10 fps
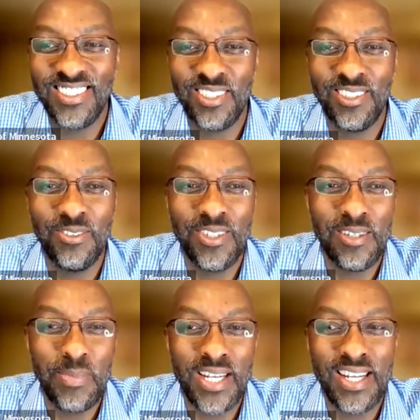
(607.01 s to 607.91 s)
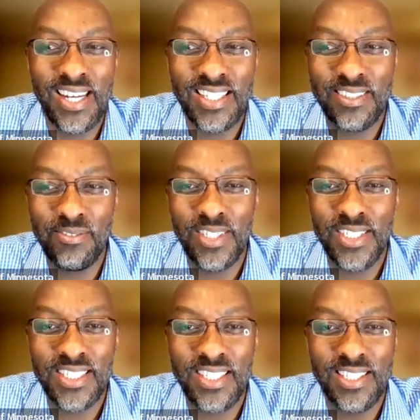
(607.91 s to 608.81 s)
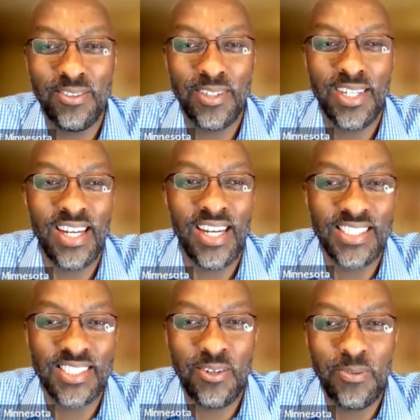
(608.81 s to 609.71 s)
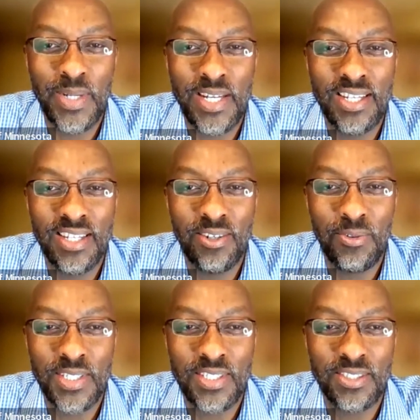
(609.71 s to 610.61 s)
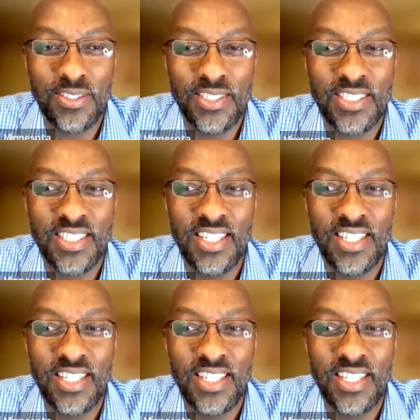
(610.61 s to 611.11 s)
So you want to be an active listener, you want to ask open-ended questions